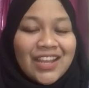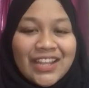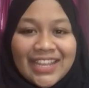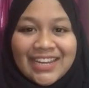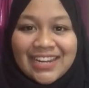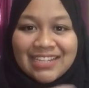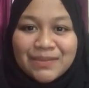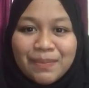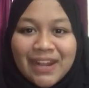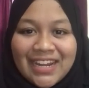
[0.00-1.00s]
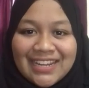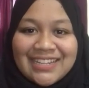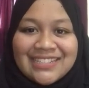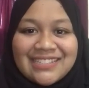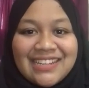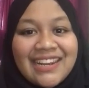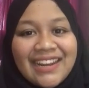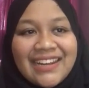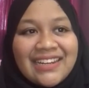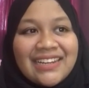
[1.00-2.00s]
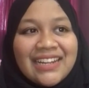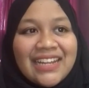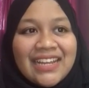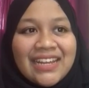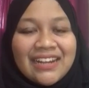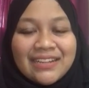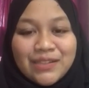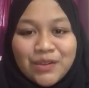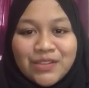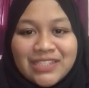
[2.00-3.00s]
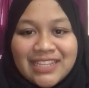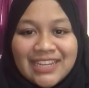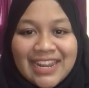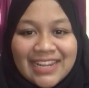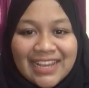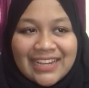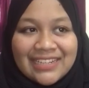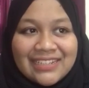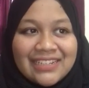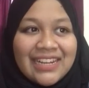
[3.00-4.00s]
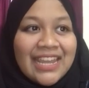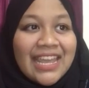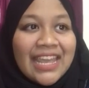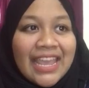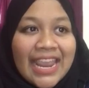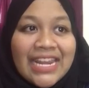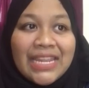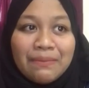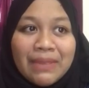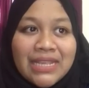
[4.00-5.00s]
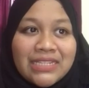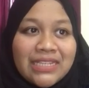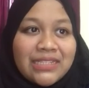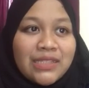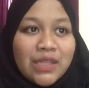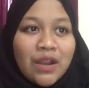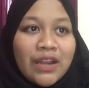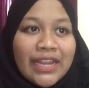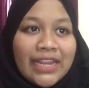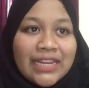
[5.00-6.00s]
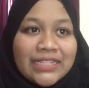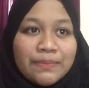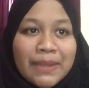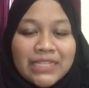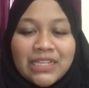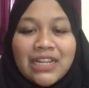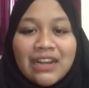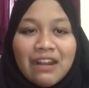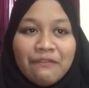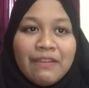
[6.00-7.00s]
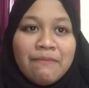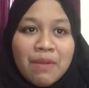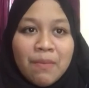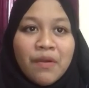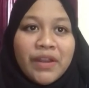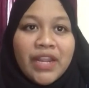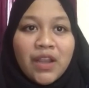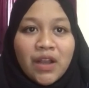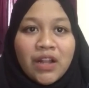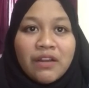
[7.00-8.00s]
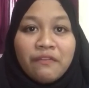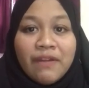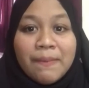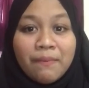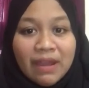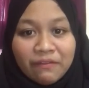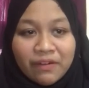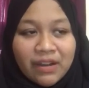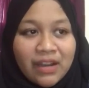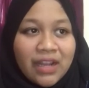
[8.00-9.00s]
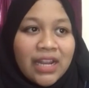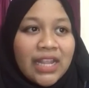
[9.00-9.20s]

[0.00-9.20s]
Okay, the last part is screen resolution and color. An image is stored in a special graphic memory called frame buffer.